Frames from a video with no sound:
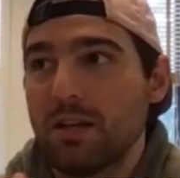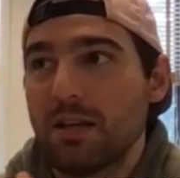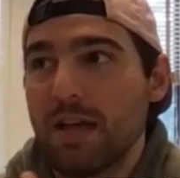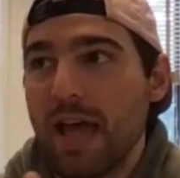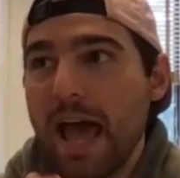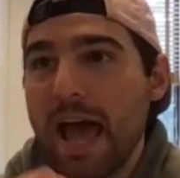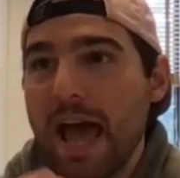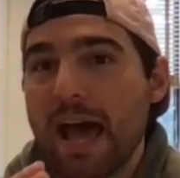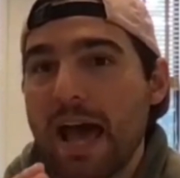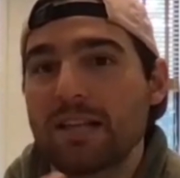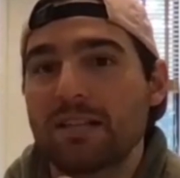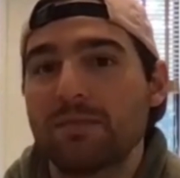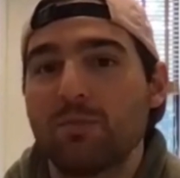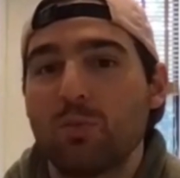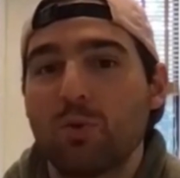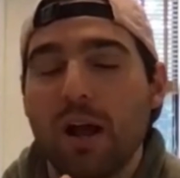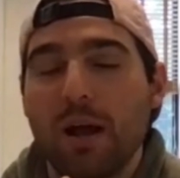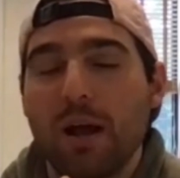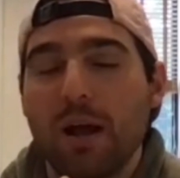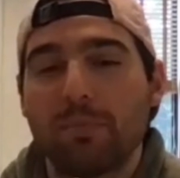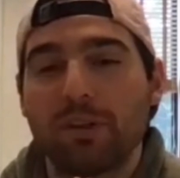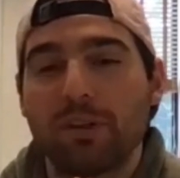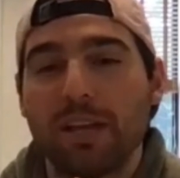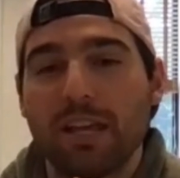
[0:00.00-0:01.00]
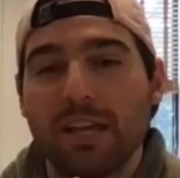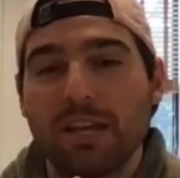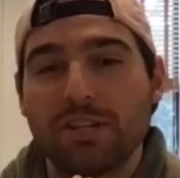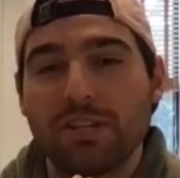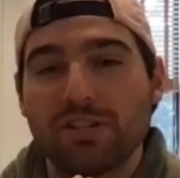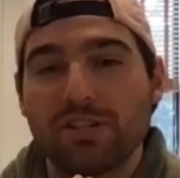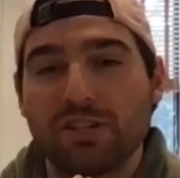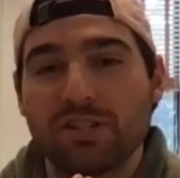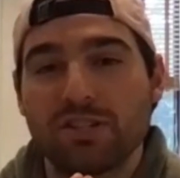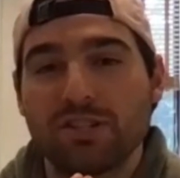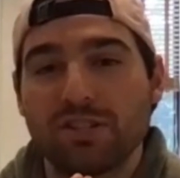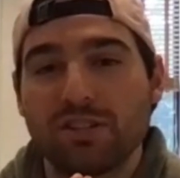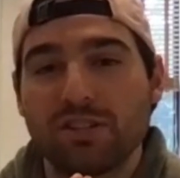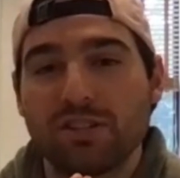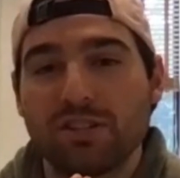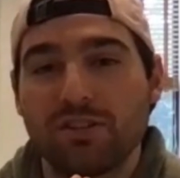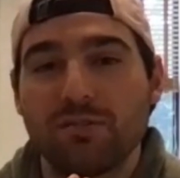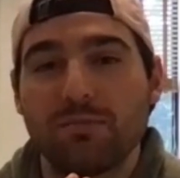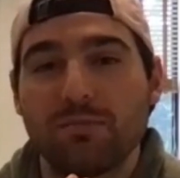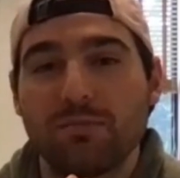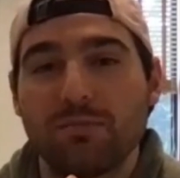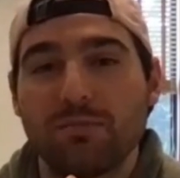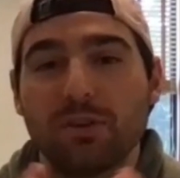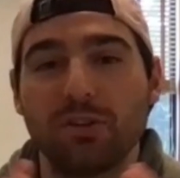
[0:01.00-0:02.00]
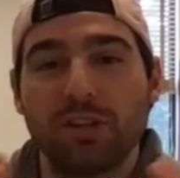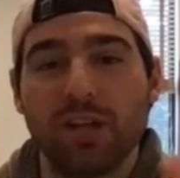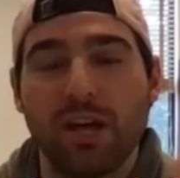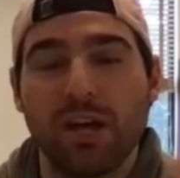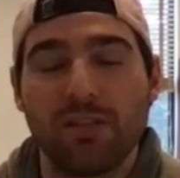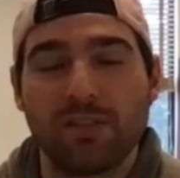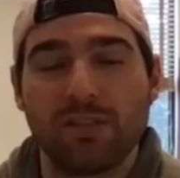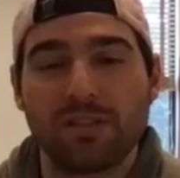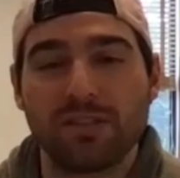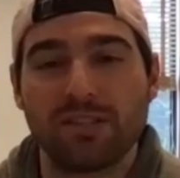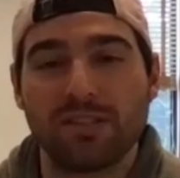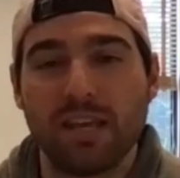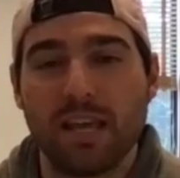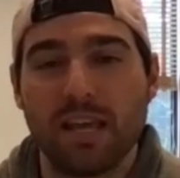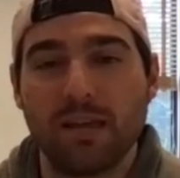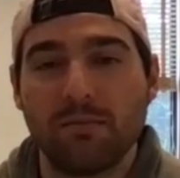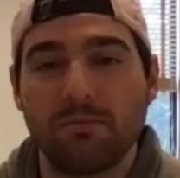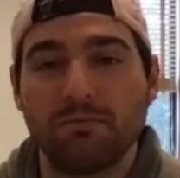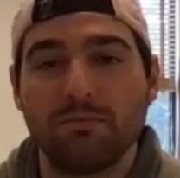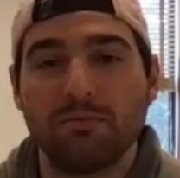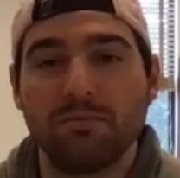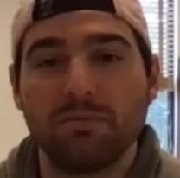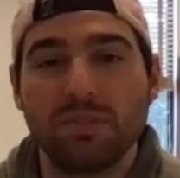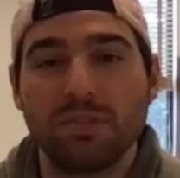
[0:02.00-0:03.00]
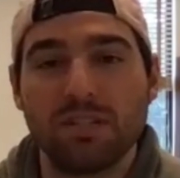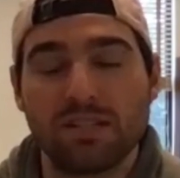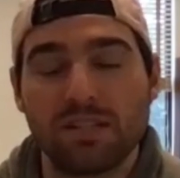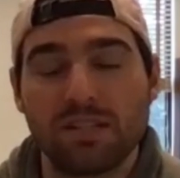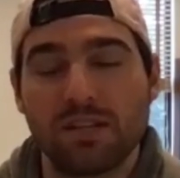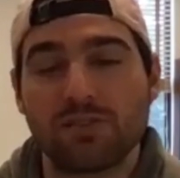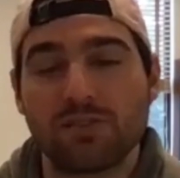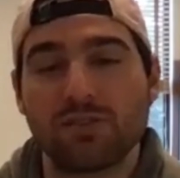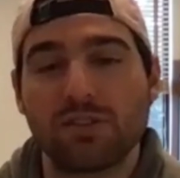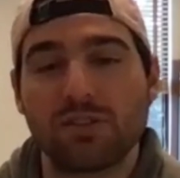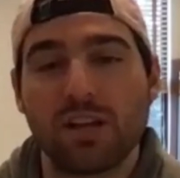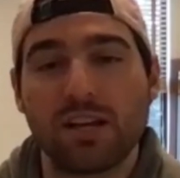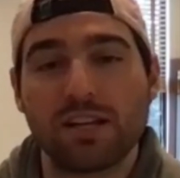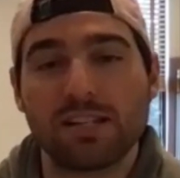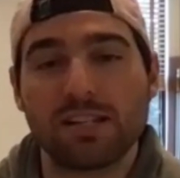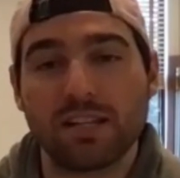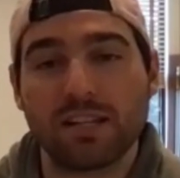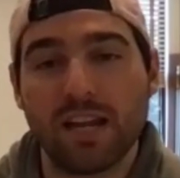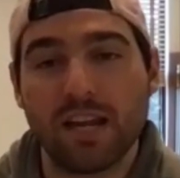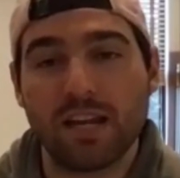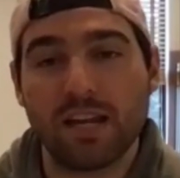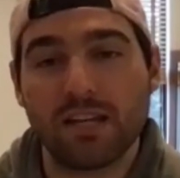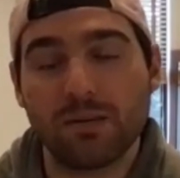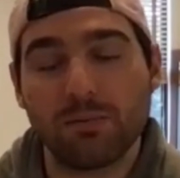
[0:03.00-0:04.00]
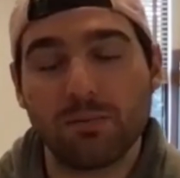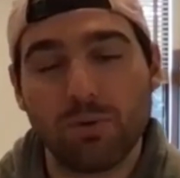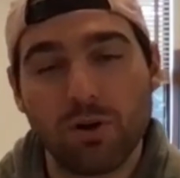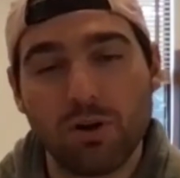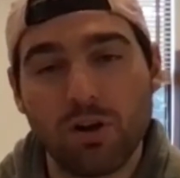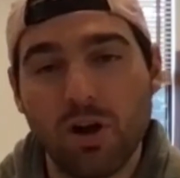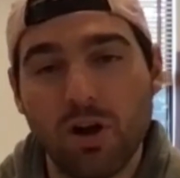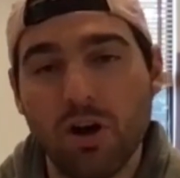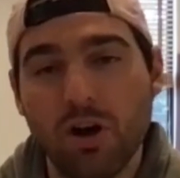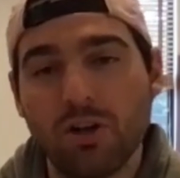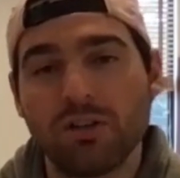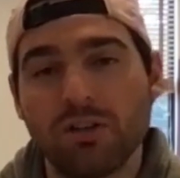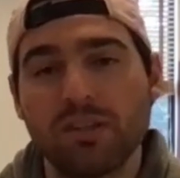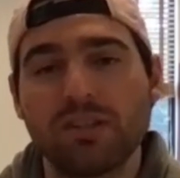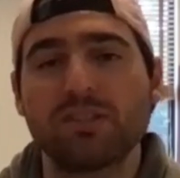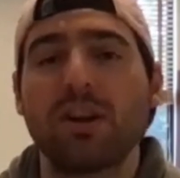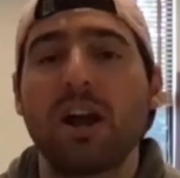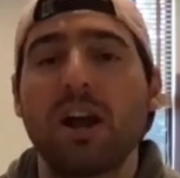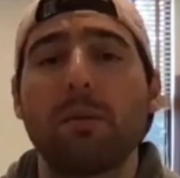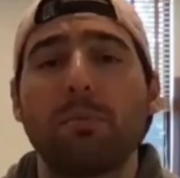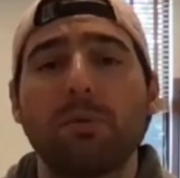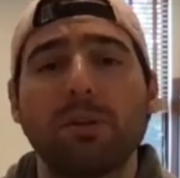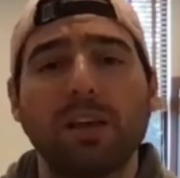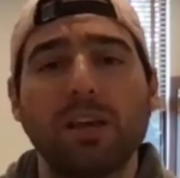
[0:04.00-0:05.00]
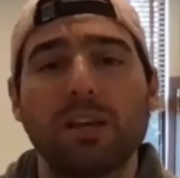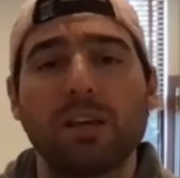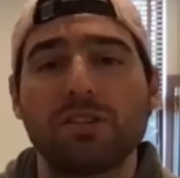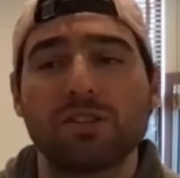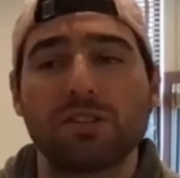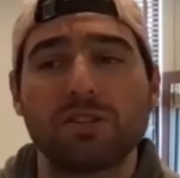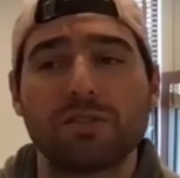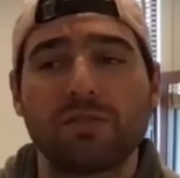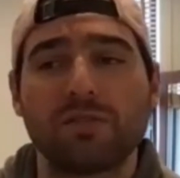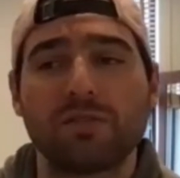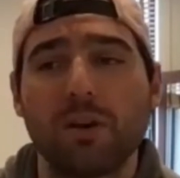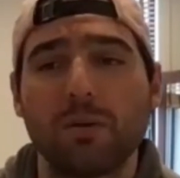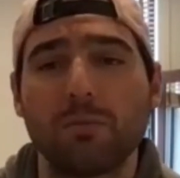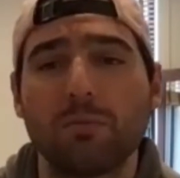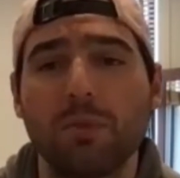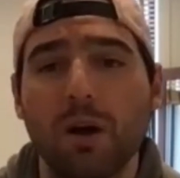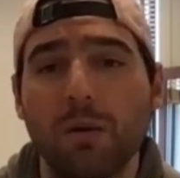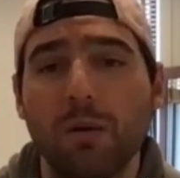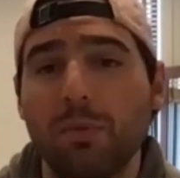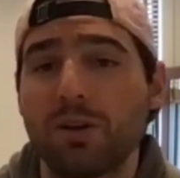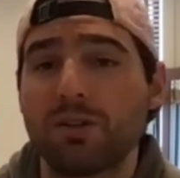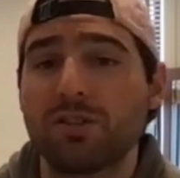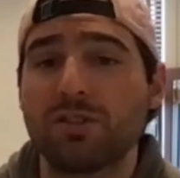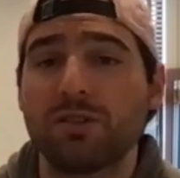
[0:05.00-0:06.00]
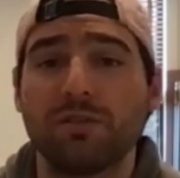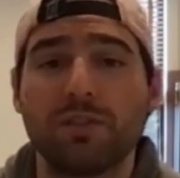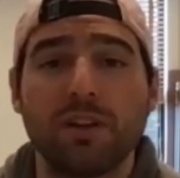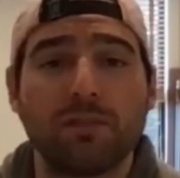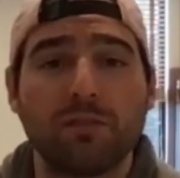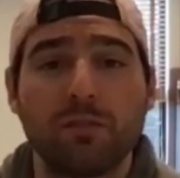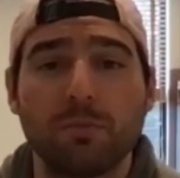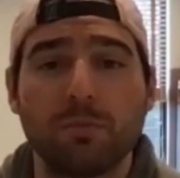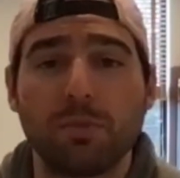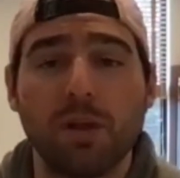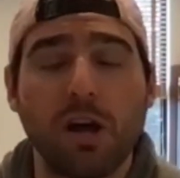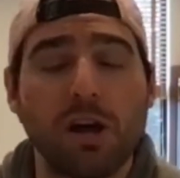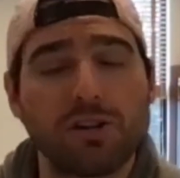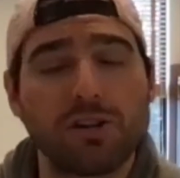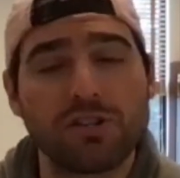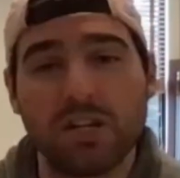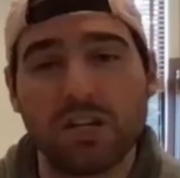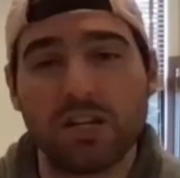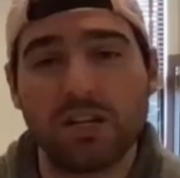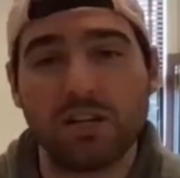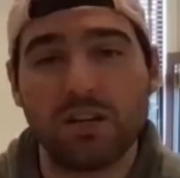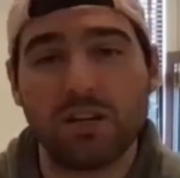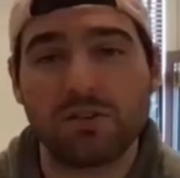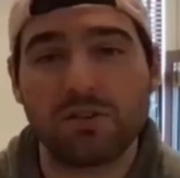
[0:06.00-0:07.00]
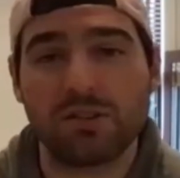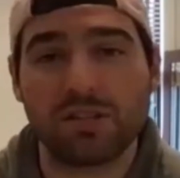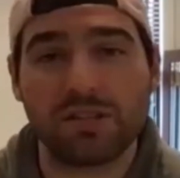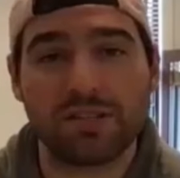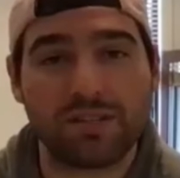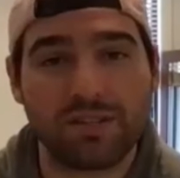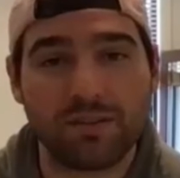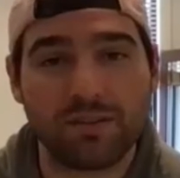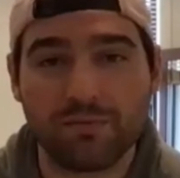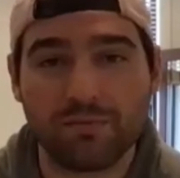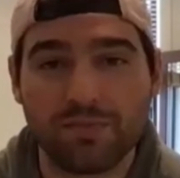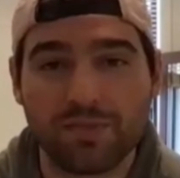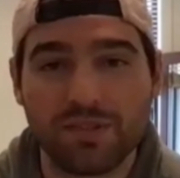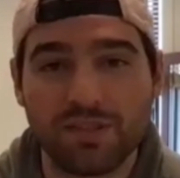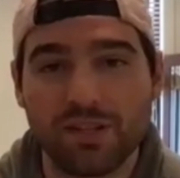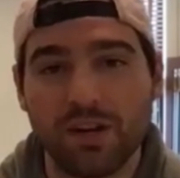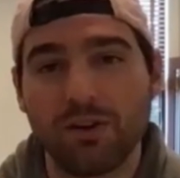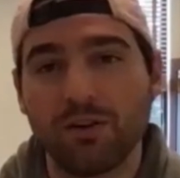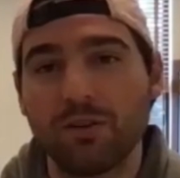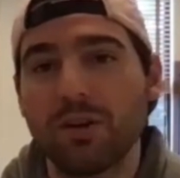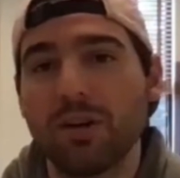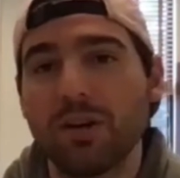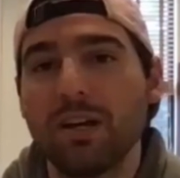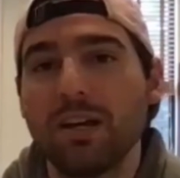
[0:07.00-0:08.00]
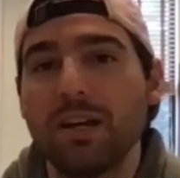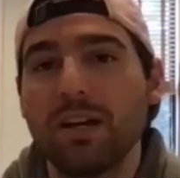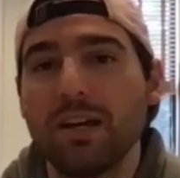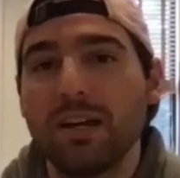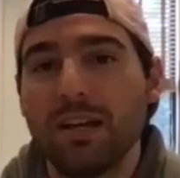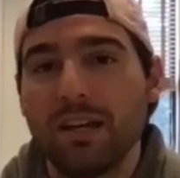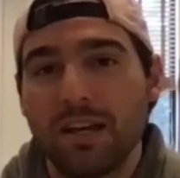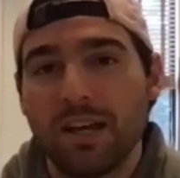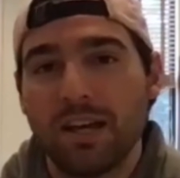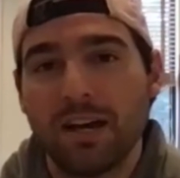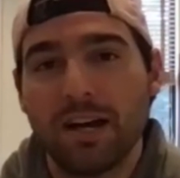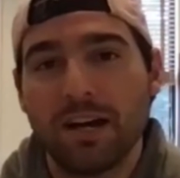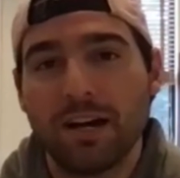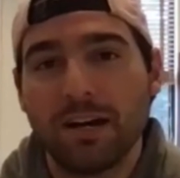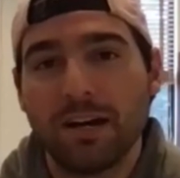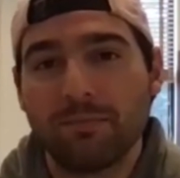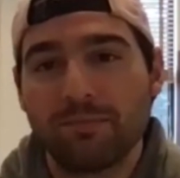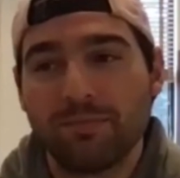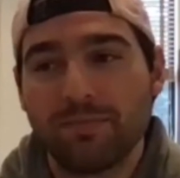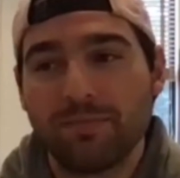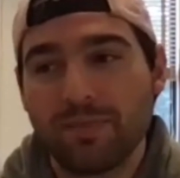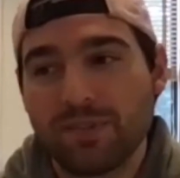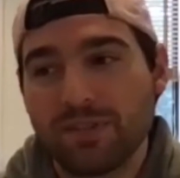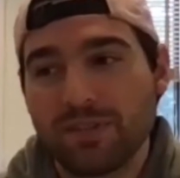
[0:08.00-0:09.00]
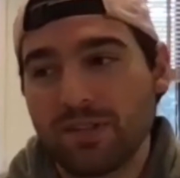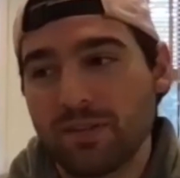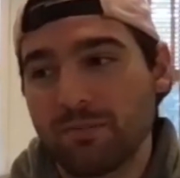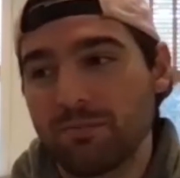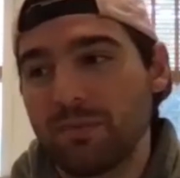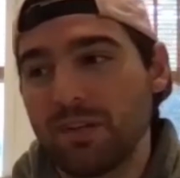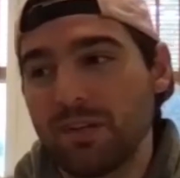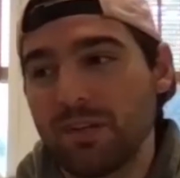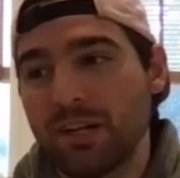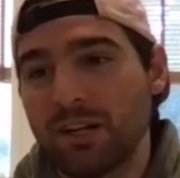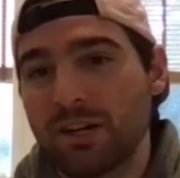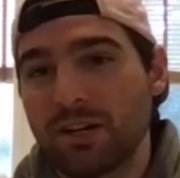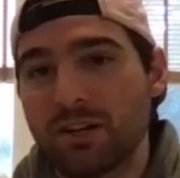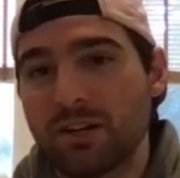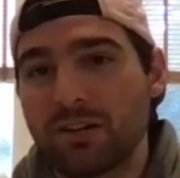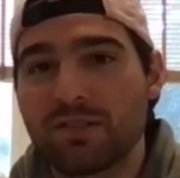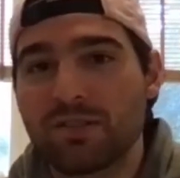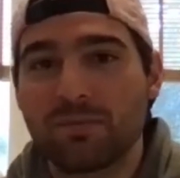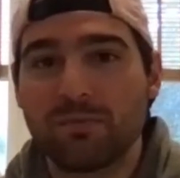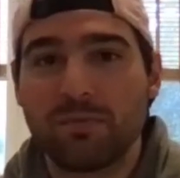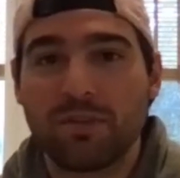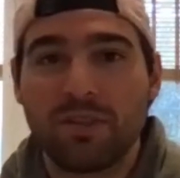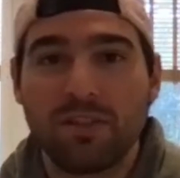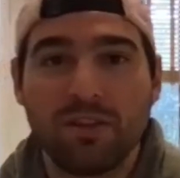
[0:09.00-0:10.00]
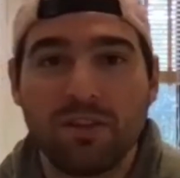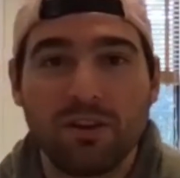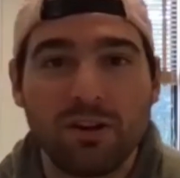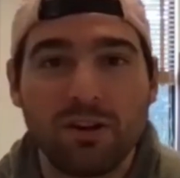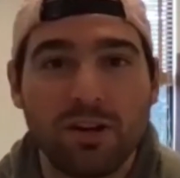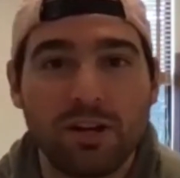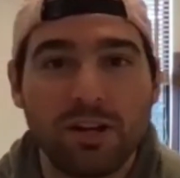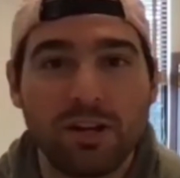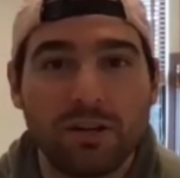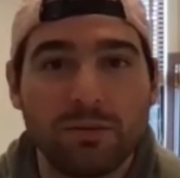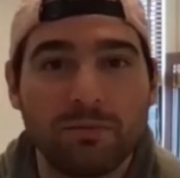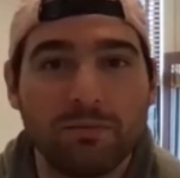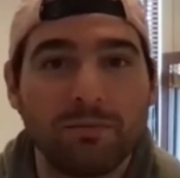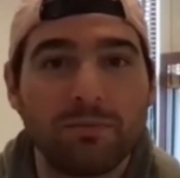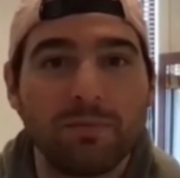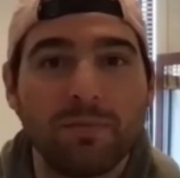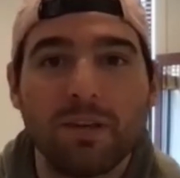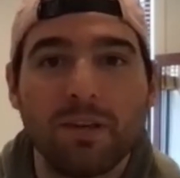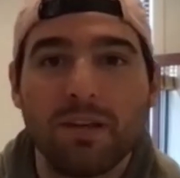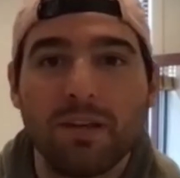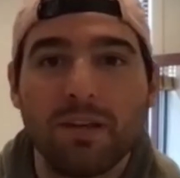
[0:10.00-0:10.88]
as more applications start to build on the same decentralized identity protocol, and these are applications from a bunch of different blockchain ecosystems, some Near, some Ethereum,